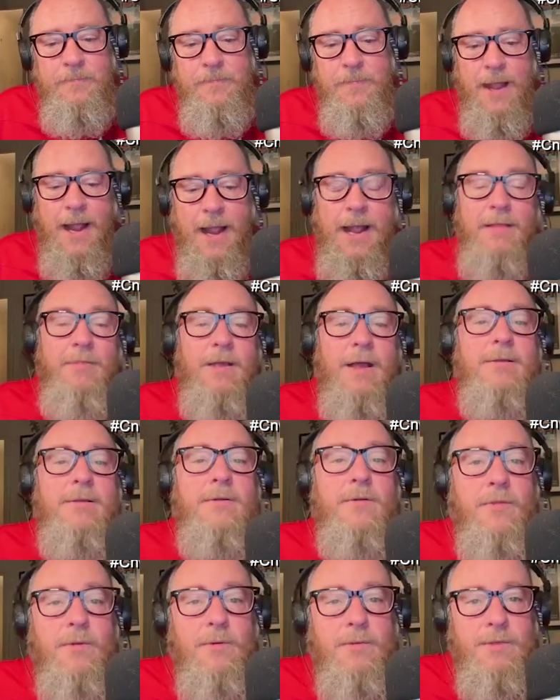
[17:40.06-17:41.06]
And
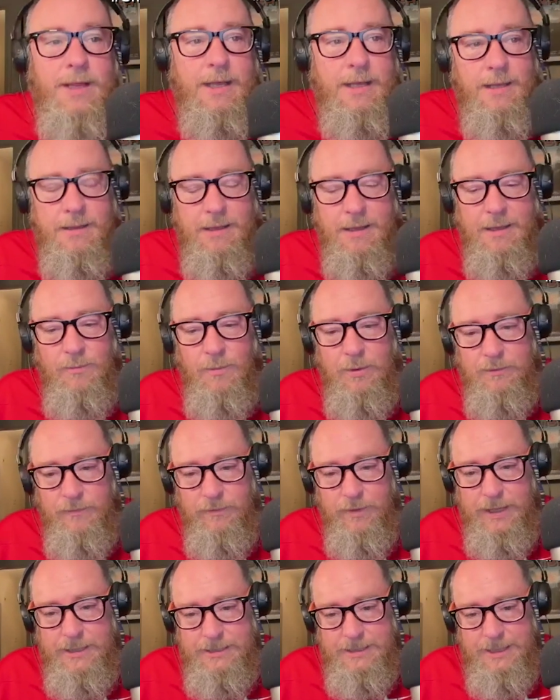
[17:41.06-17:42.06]
then the
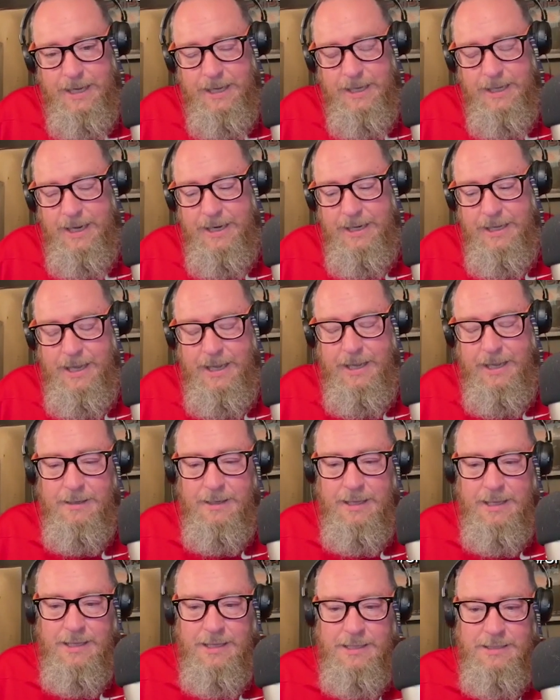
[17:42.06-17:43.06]
Wolverines, and I can't
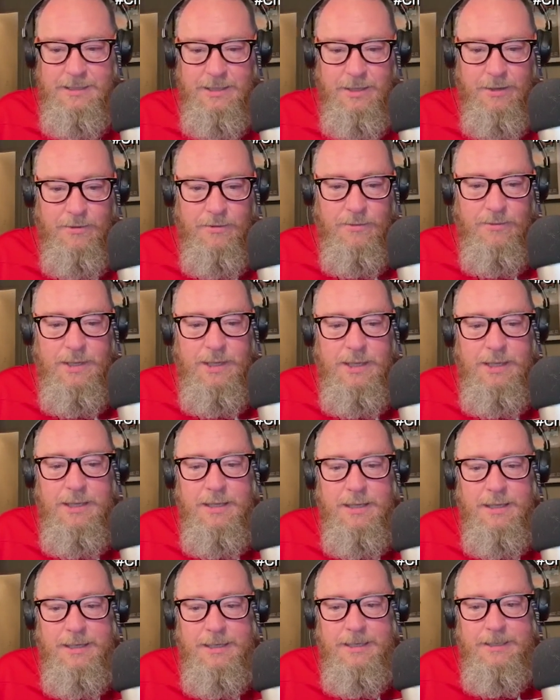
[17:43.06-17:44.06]
let this go
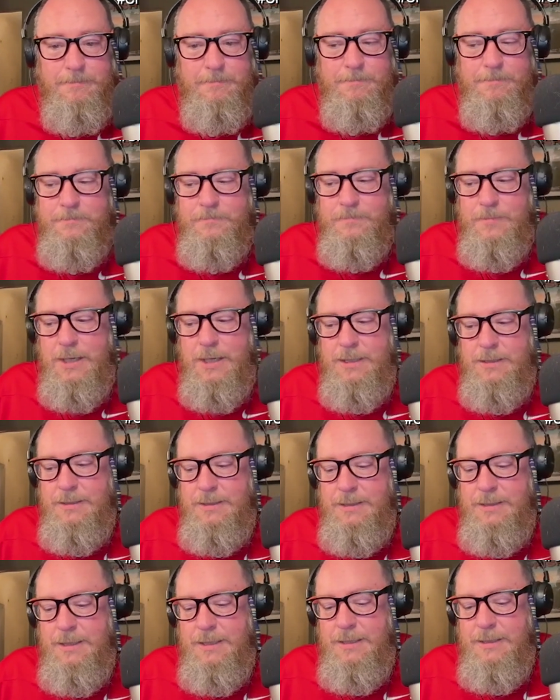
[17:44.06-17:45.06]

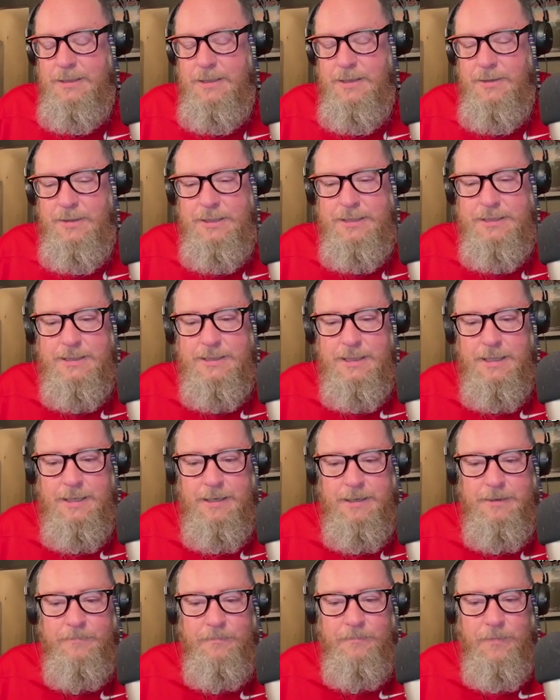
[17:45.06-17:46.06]
unnoticed.
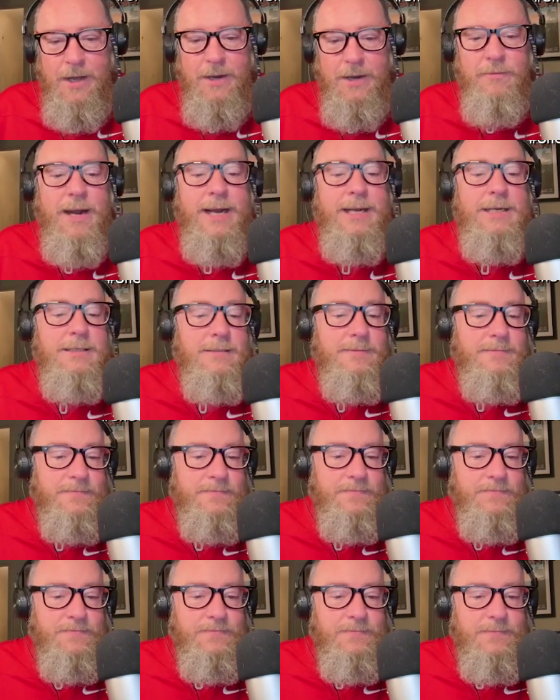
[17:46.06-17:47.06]
Unranked,
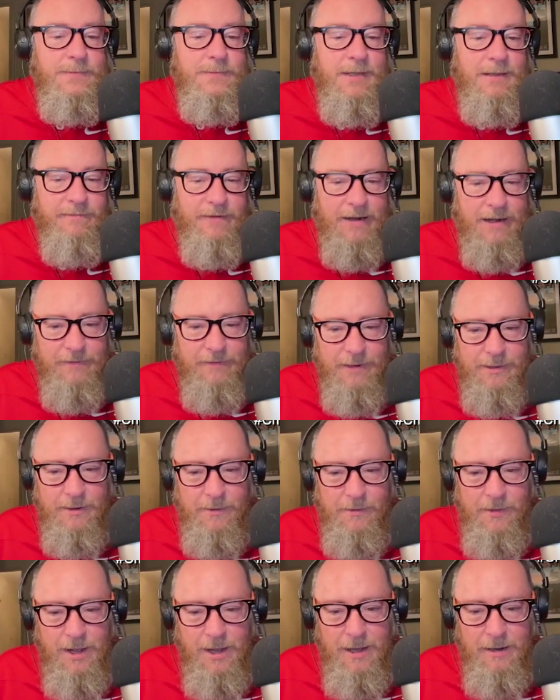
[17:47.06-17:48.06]
500
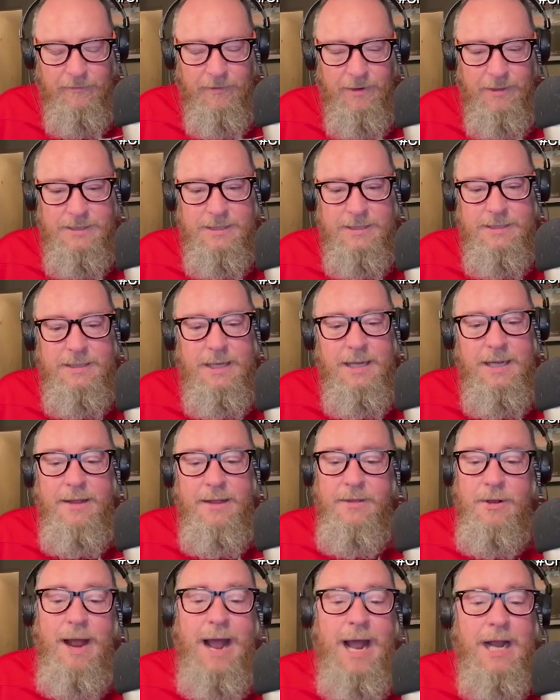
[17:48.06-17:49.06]
in the conference.
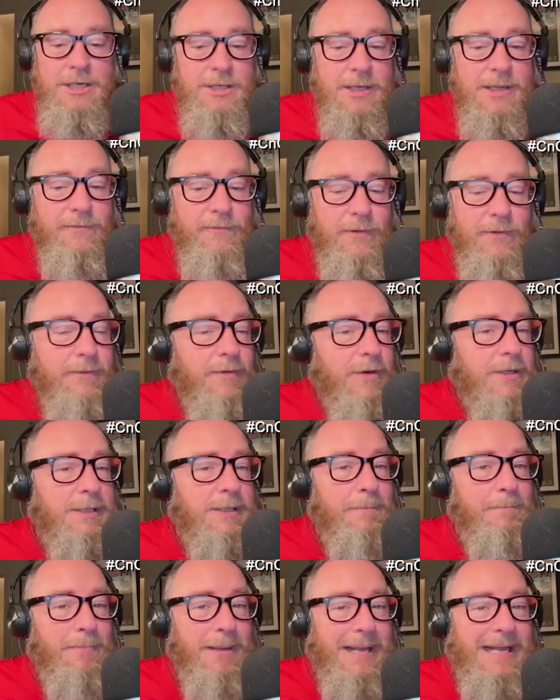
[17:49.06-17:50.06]
They're actually favored to
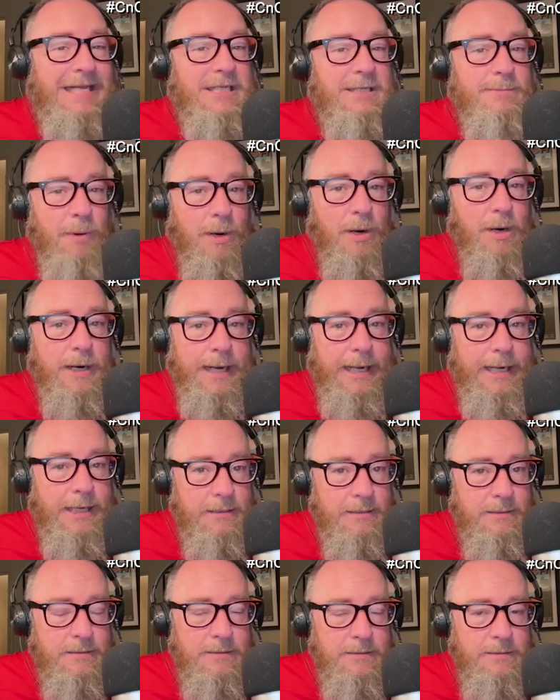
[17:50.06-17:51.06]
beat Sparty
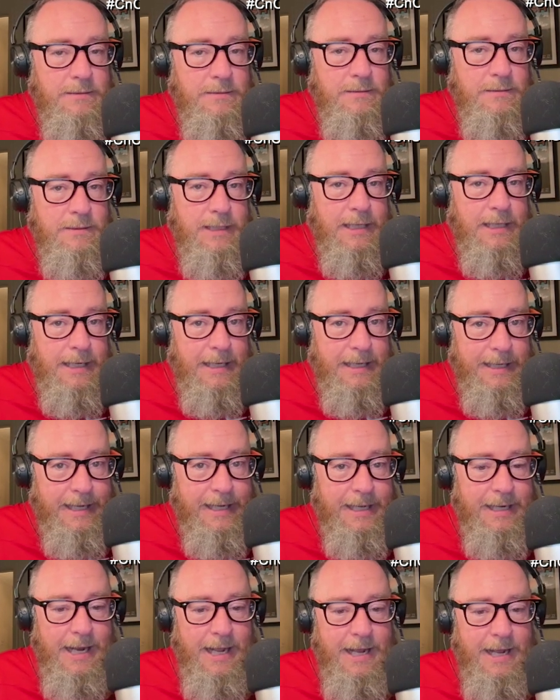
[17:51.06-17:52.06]

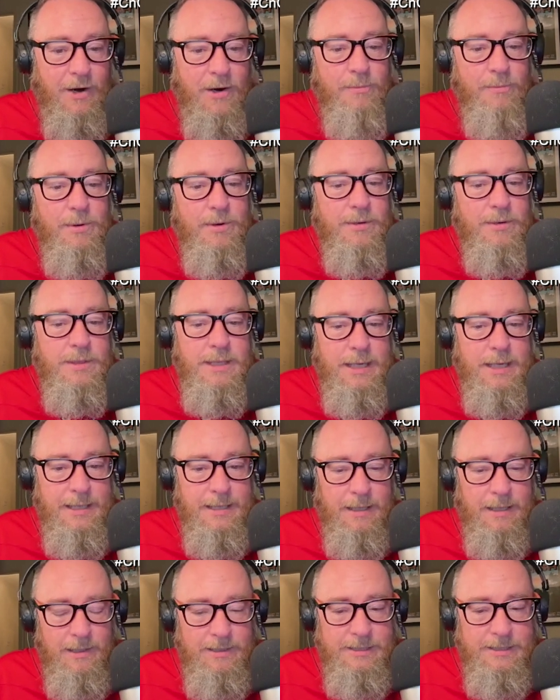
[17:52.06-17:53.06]
in Ann Arbor
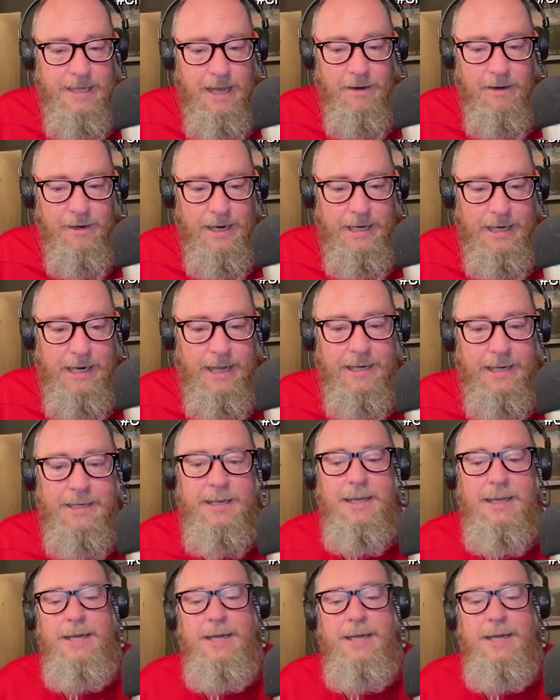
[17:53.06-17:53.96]
on Saturday night.